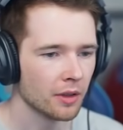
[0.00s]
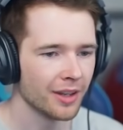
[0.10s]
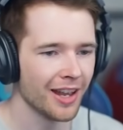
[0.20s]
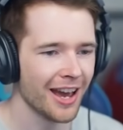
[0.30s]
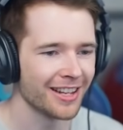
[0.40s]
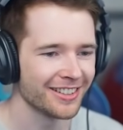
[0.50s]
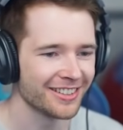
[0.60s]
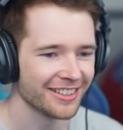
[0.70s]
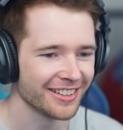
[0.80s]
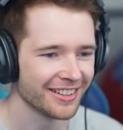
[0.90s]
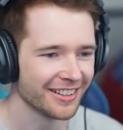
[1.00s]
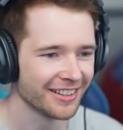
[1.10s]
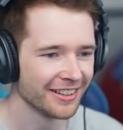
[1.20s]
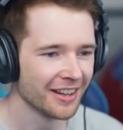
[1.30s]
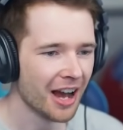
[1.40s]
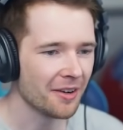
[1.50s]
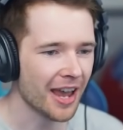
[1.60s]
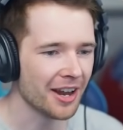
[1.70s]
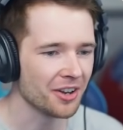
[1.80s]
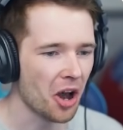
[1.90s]
Yes! I'm
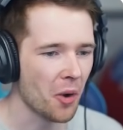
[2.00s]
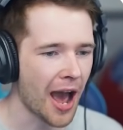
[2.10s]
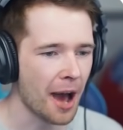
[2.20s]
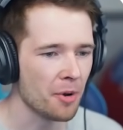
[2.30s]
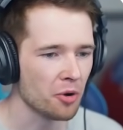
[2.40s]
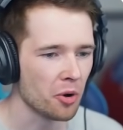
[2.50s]
getting no ammo